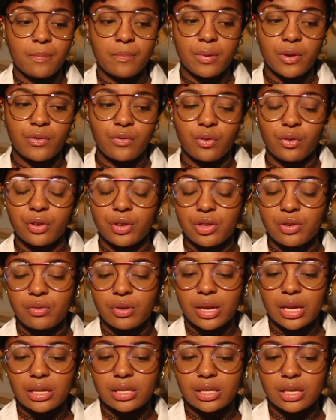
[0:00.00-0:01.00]
Before you
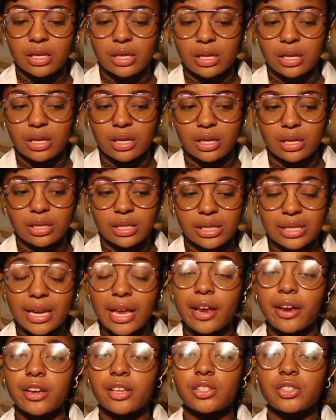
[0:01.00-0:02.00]
get to the
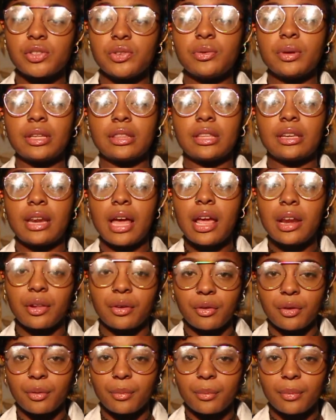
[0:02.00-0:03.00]
stairs, you hit the
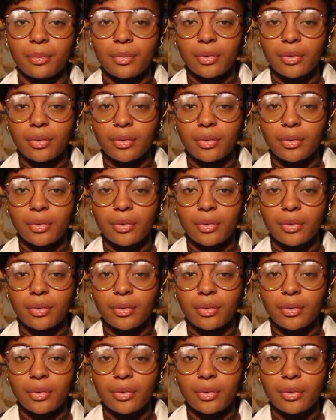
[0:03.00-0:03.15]
dining room.